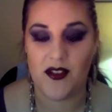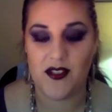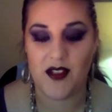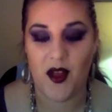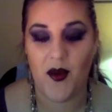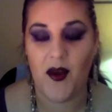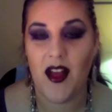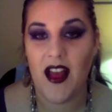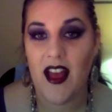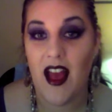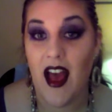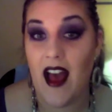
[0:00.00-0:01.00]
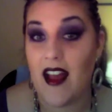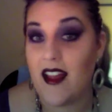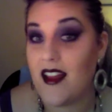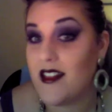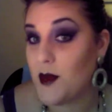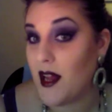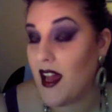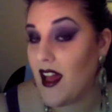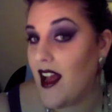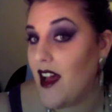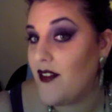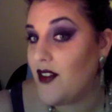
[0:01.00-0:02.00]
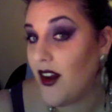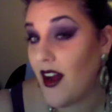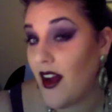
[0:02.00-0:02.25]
So that's what I kind of have here.